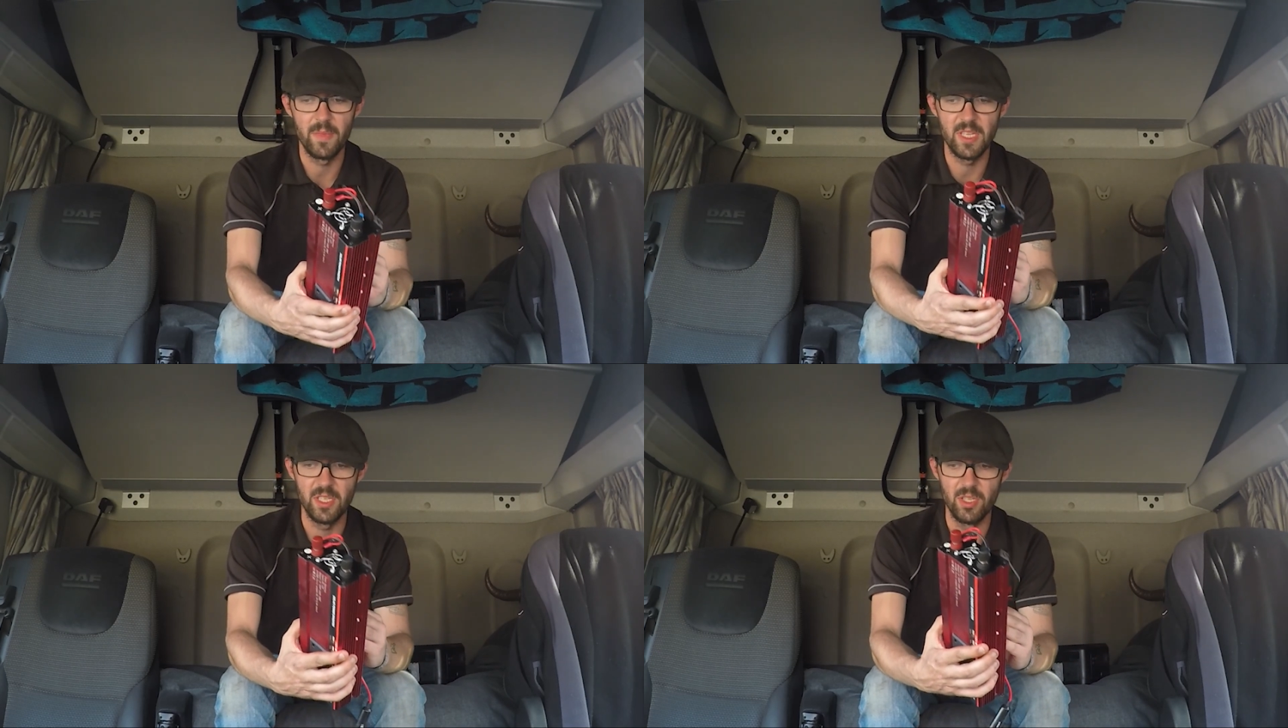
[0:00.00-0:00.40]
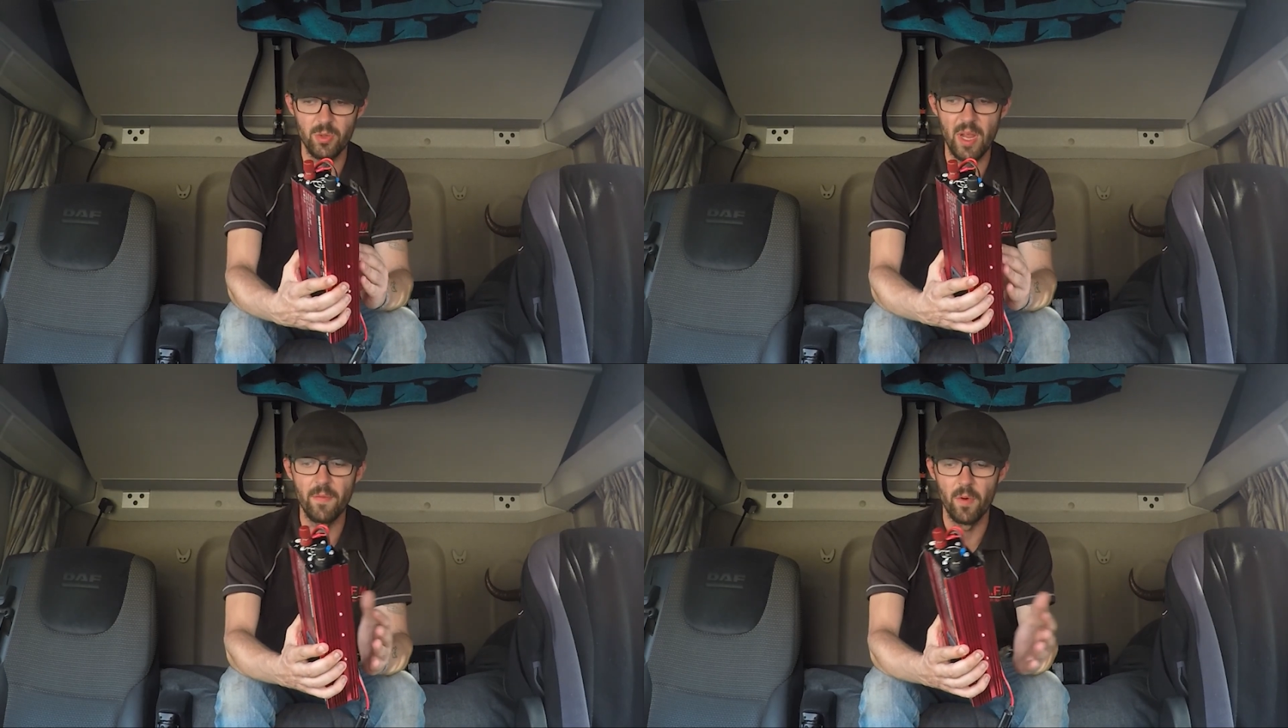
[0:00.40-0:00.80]
This is a
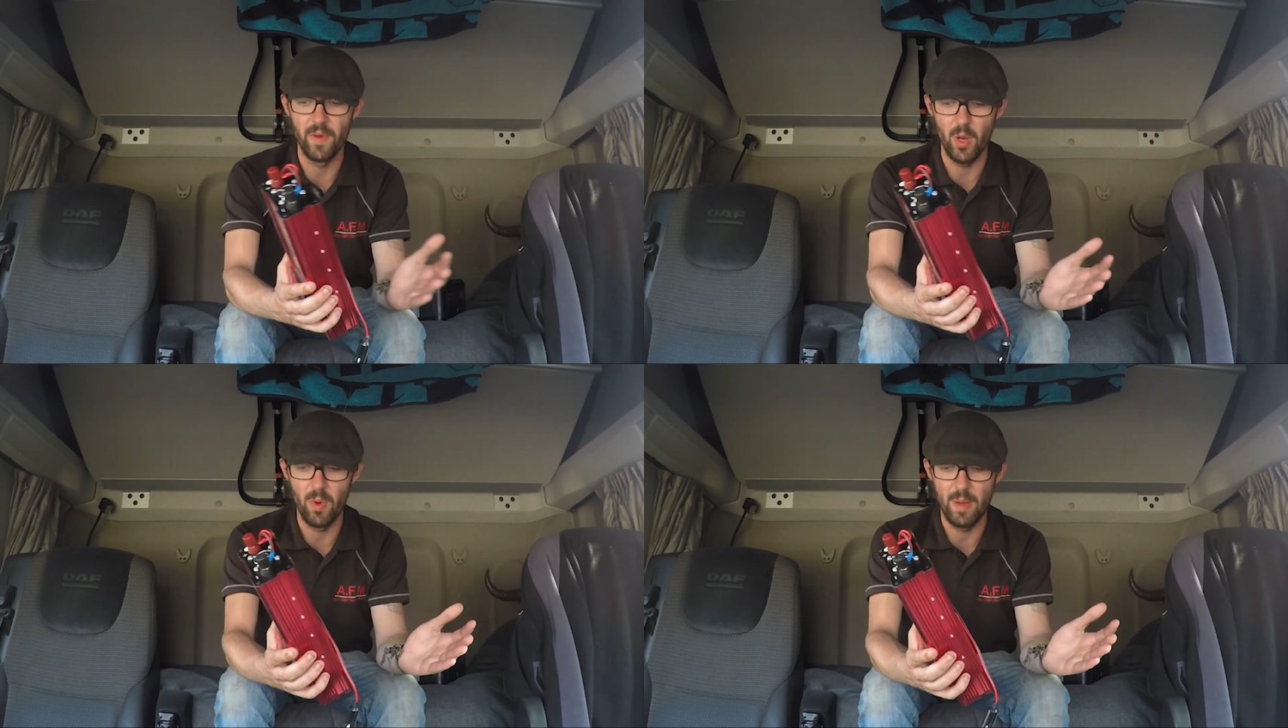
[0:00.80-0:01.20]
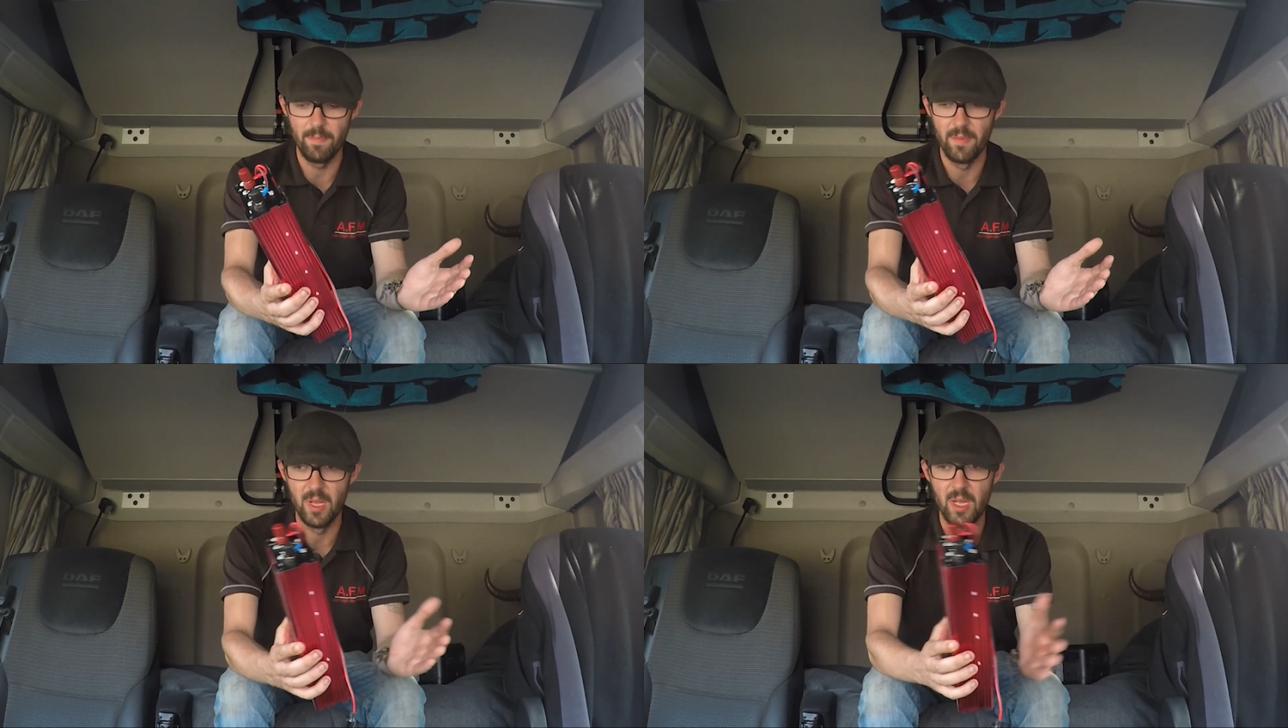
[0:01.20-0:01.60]
24 volt one,
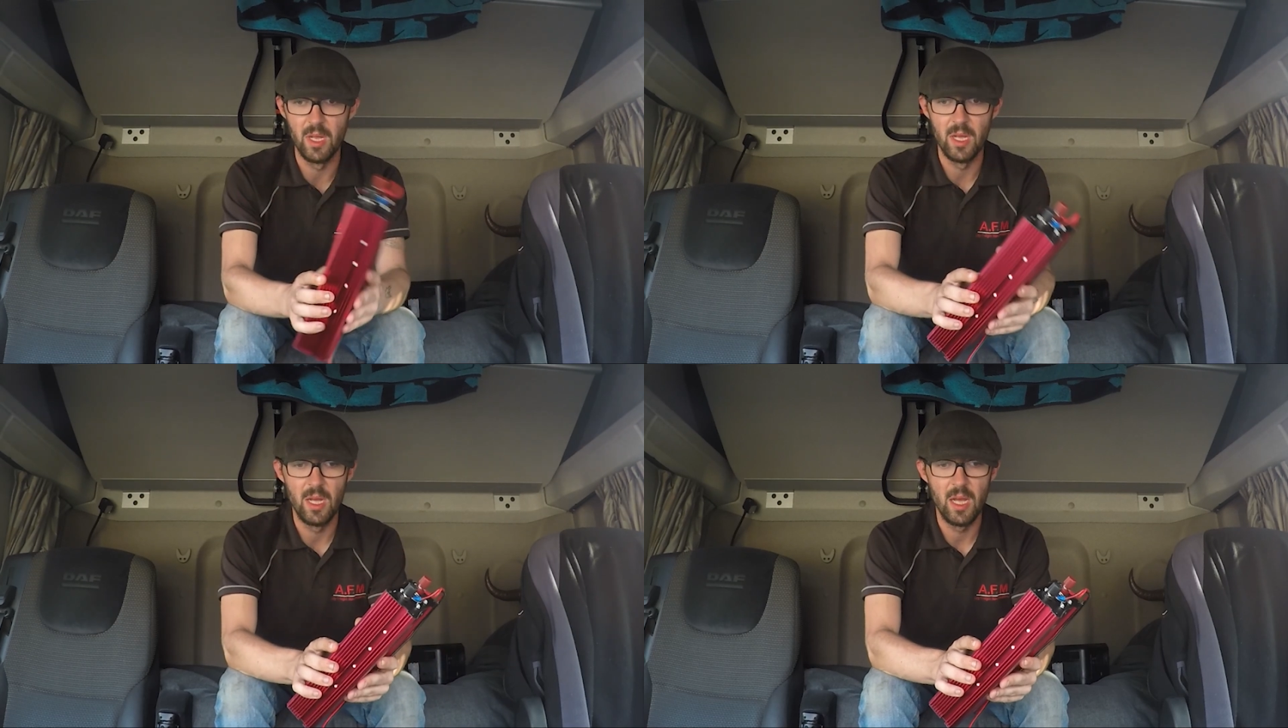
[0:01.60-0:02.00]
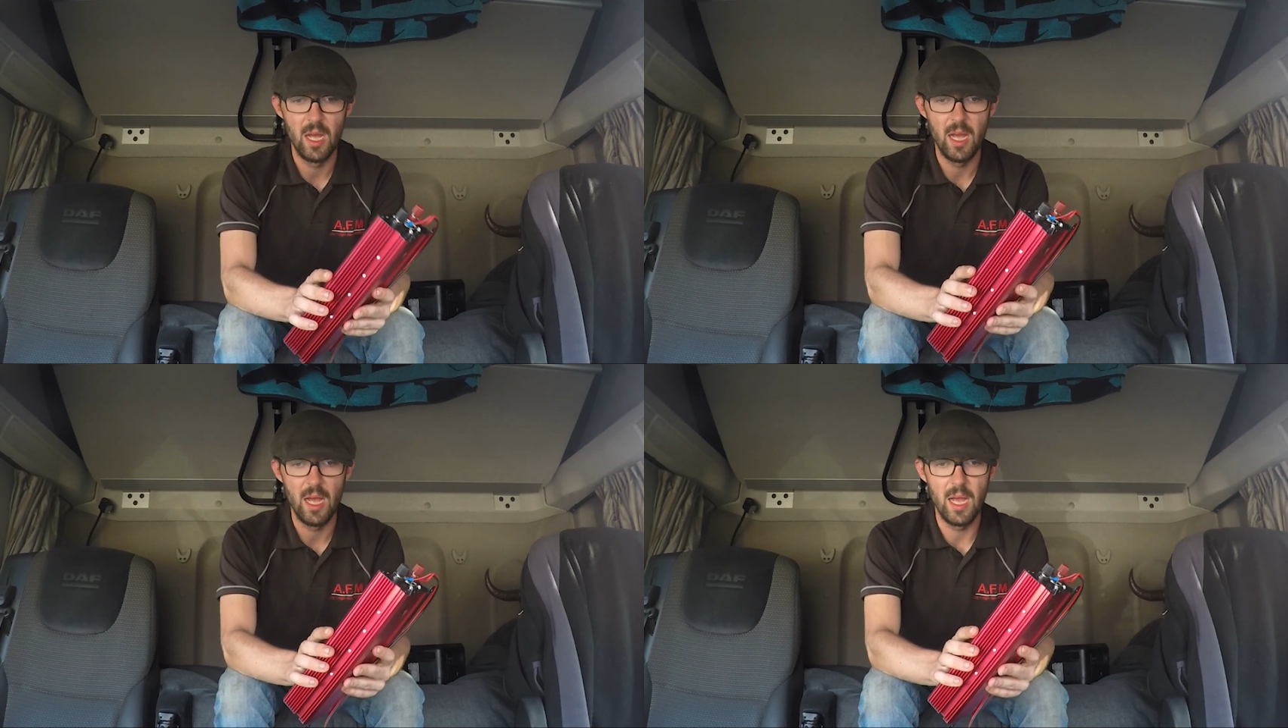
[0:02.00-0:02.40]

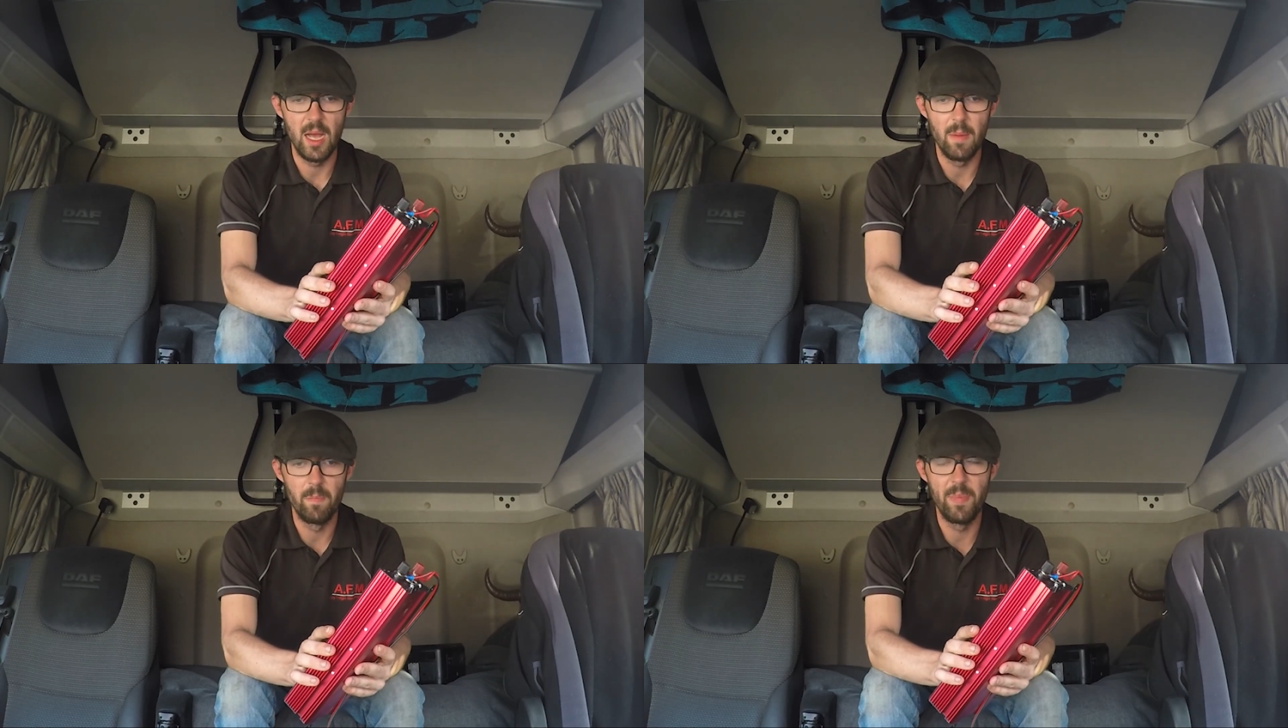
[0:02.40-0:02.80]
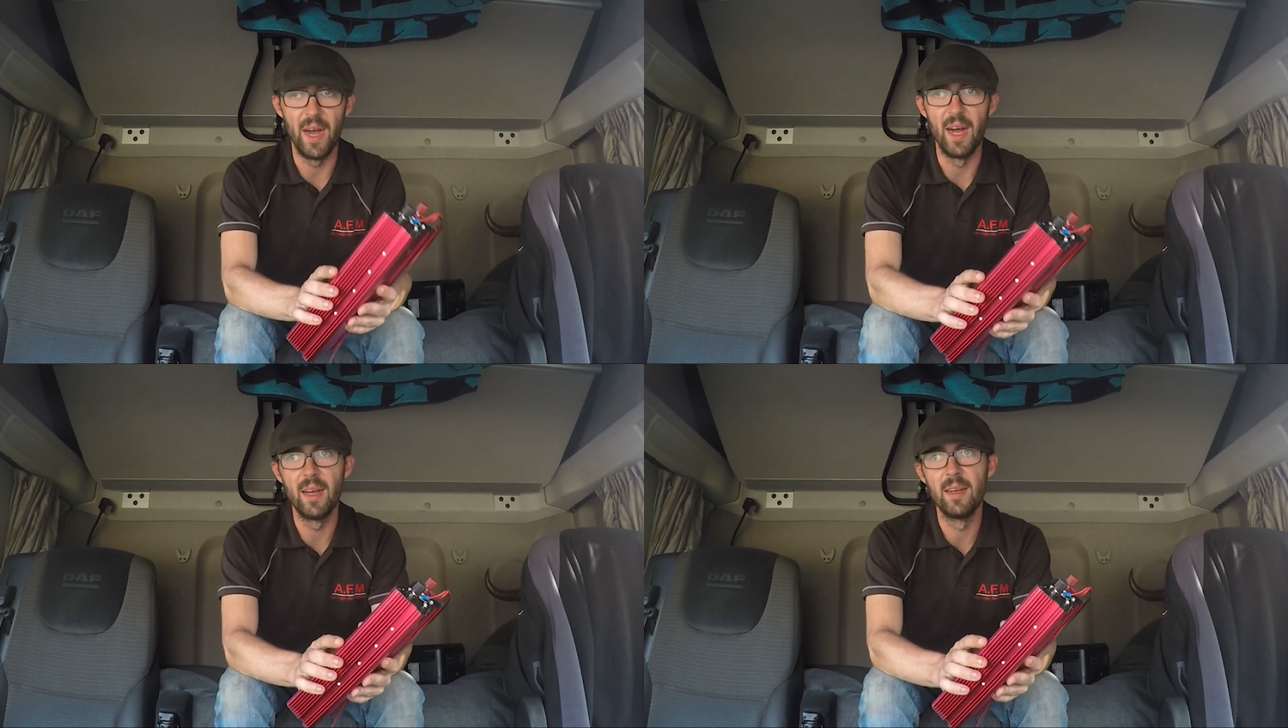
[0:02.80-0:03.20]

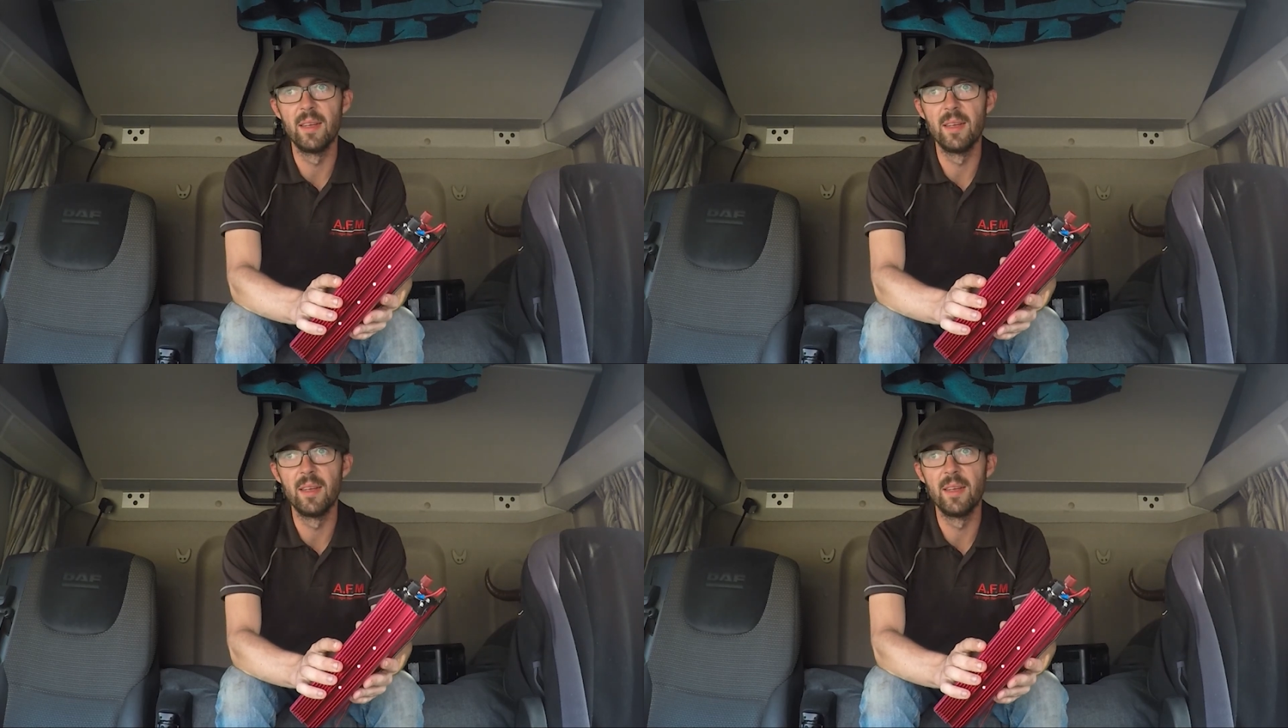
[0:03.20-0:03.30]
but